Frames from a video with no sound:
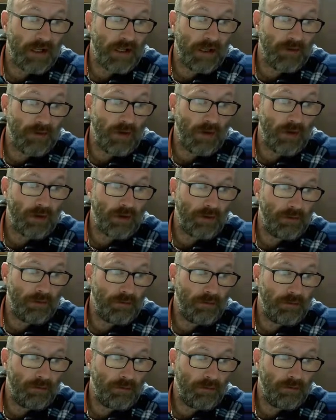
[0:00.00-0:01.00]
are not
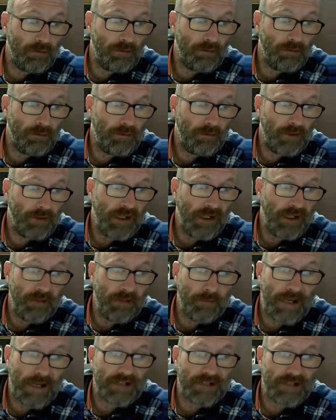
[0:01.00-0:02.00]

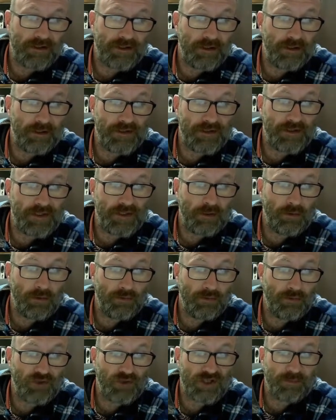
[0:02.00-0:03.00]
impacted
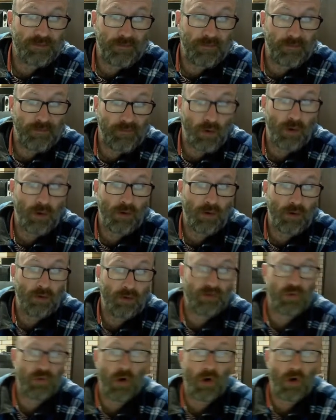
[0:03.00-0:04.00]
until just before
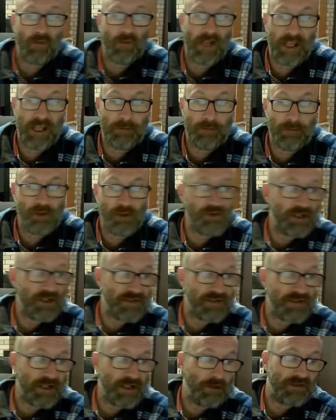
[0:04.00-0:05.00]
12 a.m.
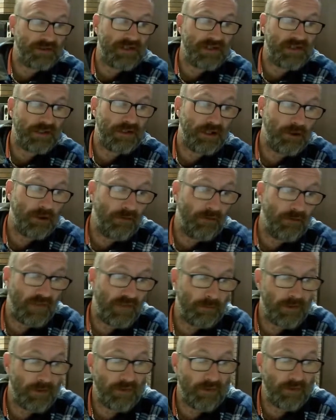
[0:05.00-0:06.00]
UTC on Sunday,
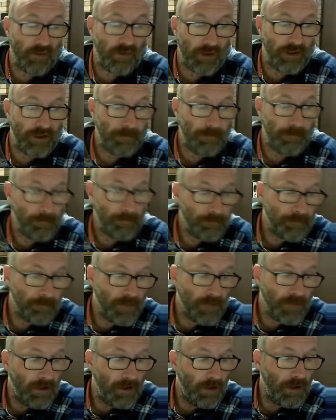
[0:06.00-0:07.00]
November 3.
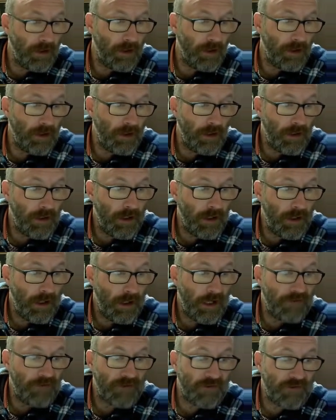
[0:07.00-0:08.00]

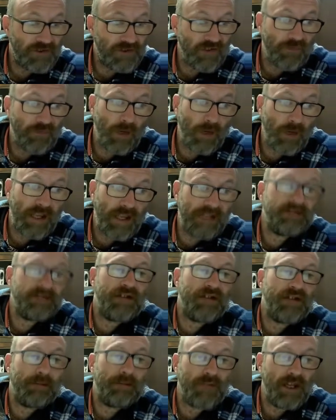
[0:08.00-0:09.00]
If the software
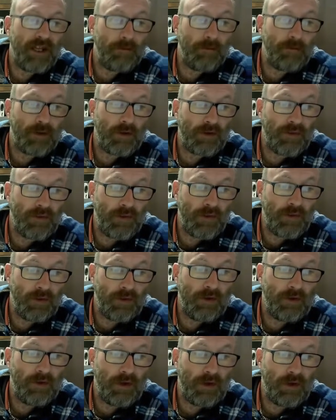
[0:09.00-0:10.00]
isn't updated by the
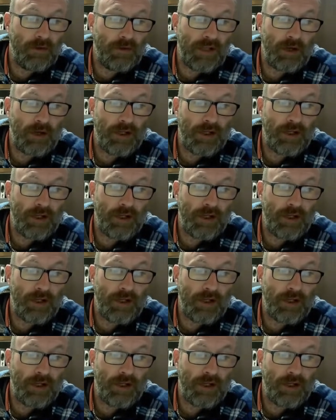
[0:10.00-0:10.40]
3rd, the